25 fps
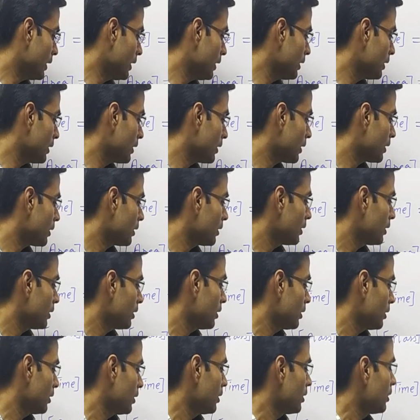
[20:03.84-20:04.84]
and
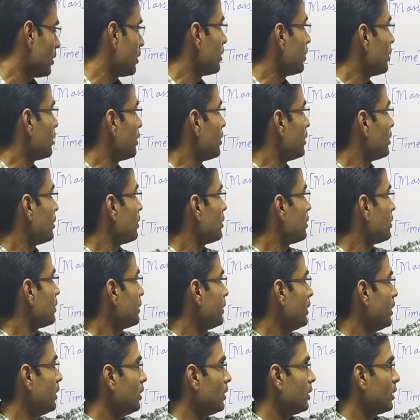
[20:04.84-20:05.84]

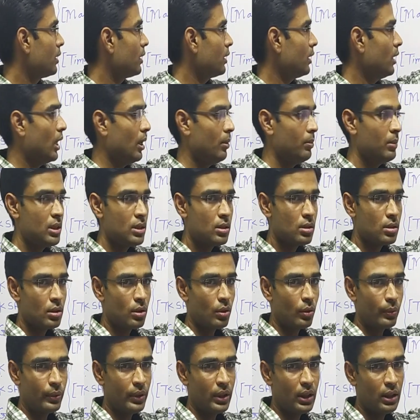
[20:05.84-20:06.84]
T. Dimension
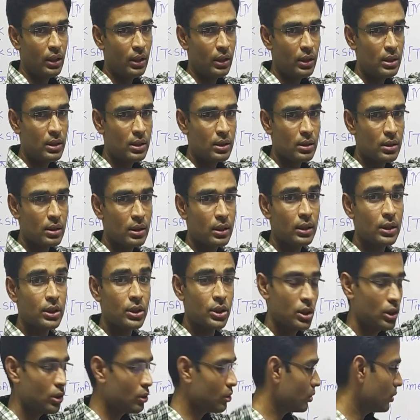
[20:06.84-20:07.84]
of T is
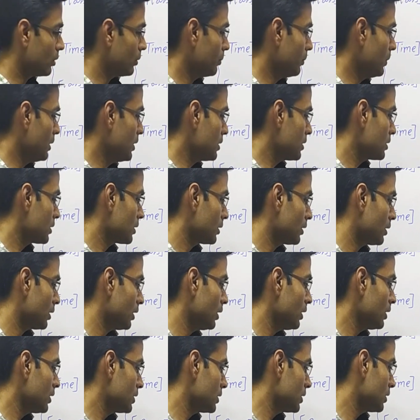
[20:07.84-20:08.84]
0 means
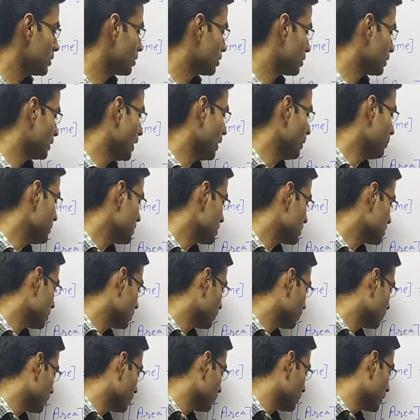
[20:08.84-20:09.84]
T0.
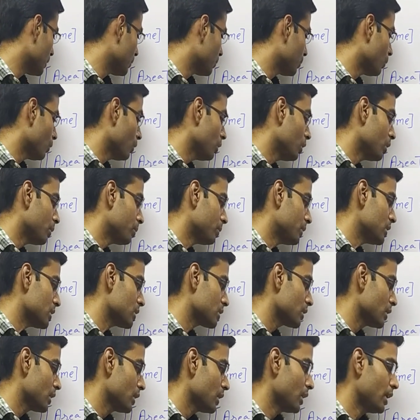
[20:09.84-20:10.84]
Dimensional formula of volume
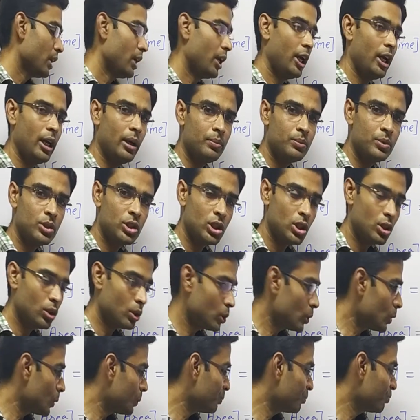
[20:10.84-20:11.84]
is
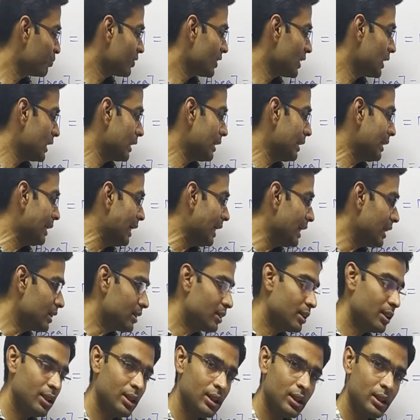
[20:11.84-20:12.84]
M0
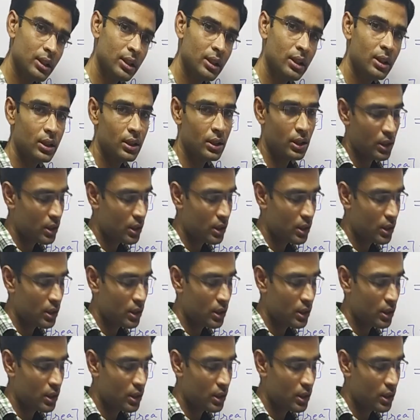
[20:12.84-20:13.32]
L3